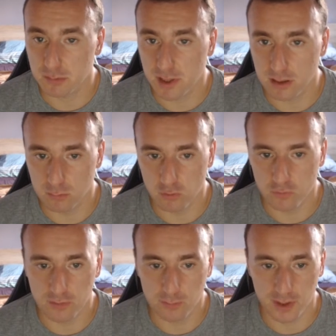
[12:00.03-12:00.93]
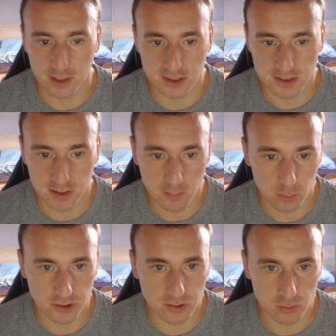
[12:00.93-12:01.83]
a better move, because
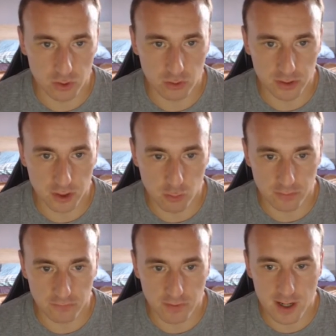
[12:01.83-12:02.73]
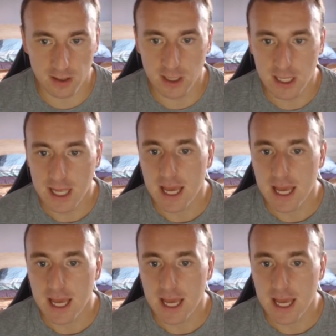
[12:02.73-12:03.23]
puts the rook on the open file,